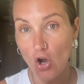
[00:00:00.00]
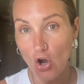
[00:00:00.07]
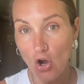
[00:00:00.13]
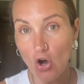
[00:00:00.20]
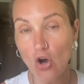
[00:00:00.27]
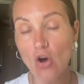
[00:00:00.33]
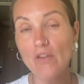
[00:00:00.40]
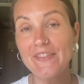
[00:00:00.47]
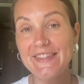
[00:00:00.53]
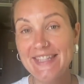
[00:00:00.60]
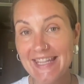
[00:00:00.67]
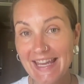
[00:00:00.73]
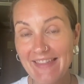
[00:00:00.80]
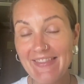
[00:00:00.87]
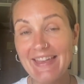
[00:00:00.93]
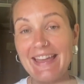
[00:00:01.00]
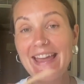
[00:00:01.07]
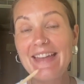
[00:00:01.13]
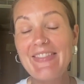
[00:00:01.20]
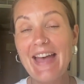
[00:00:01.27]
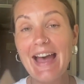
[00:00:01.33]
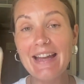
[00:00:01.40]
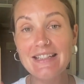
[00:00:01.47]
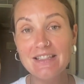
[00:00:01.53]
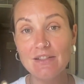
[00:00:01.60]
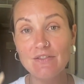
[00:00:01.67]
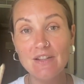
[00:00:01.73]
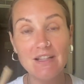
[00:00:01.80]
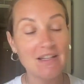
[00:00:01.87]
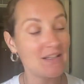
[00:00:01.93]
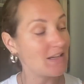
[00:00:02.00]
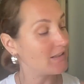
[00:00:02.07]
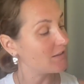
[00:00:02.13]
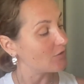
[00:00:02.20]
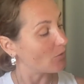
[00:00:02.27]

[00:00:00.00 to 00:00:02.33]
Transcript: our DNA and activated it.